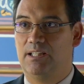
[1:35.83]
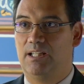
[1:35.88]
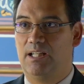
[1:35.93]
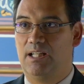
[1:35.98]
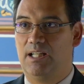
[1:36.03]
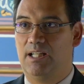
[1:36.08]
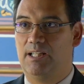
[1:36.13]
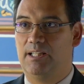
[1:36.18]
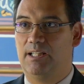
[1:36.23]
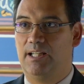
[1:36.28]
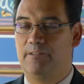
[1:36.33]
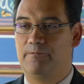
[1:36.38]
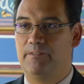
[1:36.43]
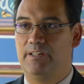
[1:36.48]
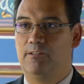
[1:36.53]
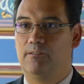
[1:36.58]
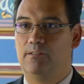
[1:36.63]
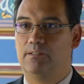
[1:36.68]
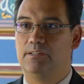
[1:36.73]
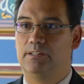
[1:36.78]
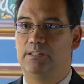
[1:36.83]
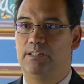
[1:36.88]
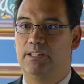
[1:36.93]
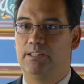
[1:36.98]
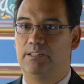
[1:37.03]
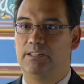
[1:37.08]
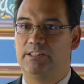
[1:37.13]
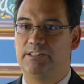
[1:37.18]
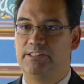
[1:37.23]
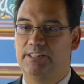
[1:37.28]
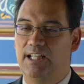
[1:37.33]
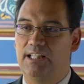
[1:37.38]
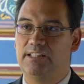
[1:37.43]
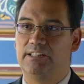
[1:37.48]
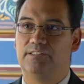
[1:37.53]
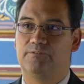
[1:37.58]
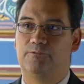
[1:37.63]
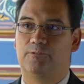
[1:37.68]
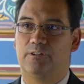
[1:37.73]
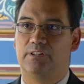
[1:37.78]
I think the
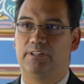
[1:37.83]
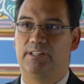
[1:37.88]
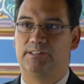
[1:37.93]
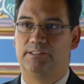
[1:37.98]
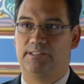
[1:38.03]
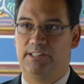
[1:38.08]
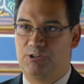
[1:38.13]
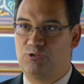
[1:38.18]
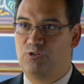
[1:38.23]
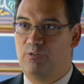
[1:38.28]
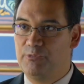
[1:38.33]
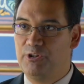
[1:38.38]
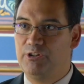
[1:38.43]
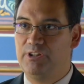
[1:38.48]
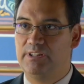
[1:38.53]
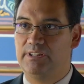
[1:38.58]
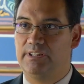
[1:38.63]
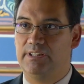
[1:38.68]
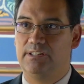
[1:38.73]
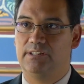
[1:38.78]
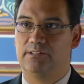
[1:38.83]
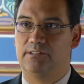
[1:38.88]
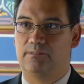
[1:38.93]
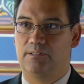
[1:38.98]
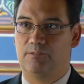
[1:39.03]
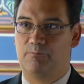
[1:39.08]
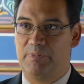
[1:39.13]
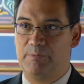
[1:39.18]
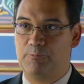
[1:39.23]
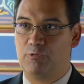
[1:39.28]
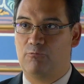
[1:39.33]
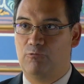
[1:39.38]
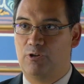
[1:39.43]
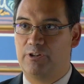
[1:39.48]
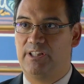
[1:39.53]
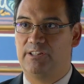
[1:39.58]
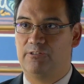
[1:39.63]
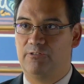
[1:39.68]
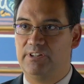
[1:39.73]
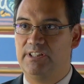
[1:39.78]
challenge for this community or people
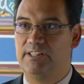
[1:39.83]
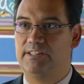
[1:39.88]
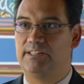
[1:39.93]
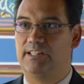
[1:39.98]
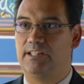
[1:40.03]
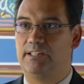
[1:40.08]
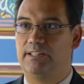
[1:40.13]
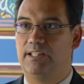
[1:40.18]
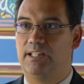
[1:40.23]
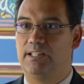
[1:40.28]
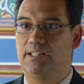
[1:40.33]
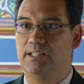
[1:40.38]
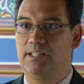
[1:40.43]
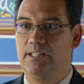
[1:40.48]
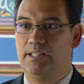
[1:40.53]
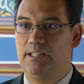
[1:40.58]
working on this area